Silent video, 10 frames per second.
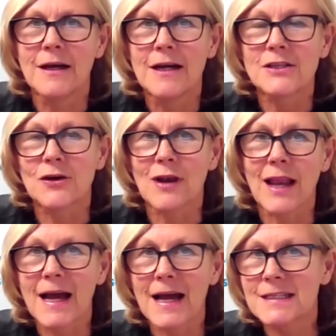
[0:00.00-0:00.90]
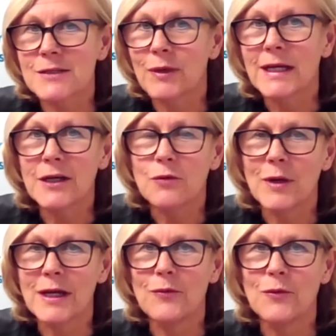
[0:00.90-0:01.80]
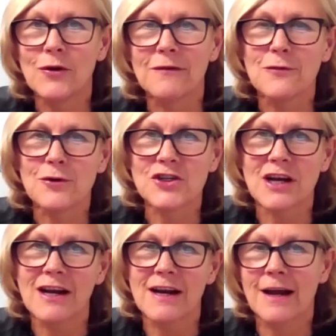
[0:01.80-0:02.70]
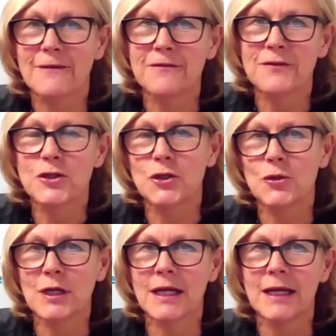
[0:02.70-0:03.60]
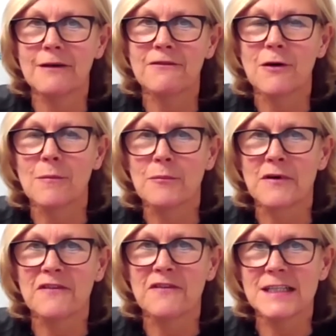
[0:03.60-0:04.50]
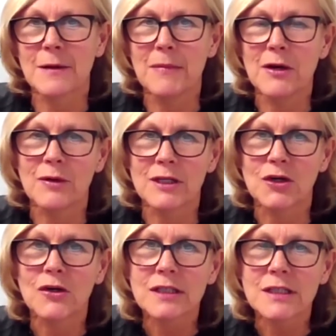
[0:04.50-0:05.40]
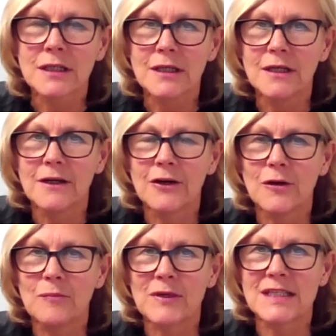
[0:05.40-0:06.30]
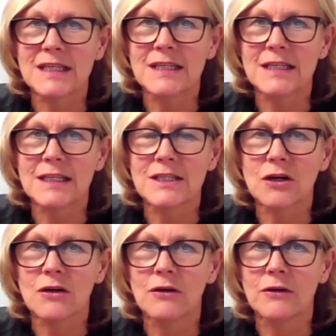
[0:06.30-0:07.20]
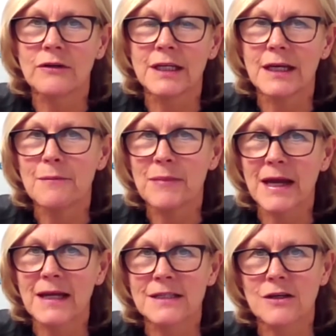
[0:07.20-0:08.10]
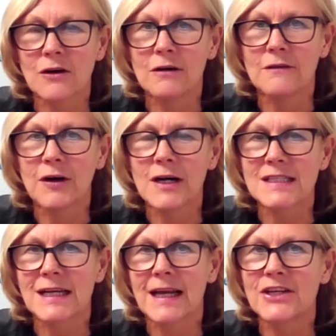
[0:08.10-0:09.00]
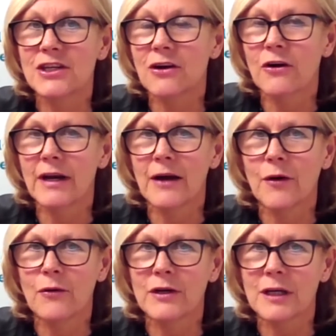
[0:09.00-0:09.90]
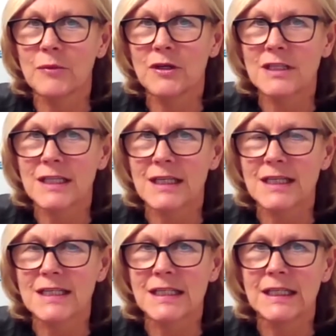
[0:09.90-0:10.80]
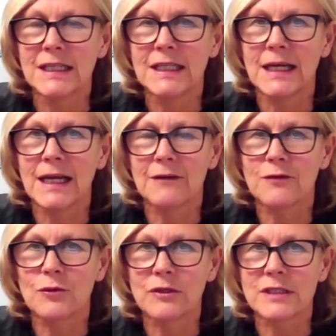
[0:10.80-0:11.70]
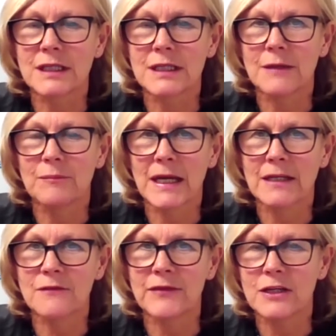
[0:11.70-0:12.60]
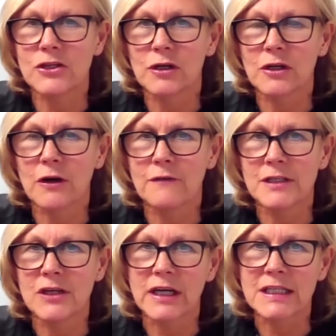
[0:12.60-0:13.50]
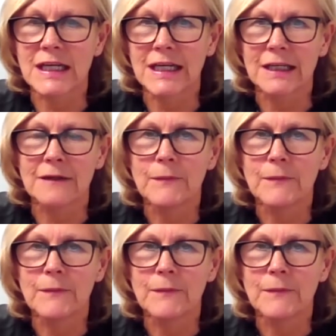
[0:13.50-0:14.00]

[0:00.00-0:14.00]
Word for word: So last week we were fortunate enough to hear from Professor Mehran Gott, who presented on the impact of isolation on our older communities and of course the impact of that during COVID-19.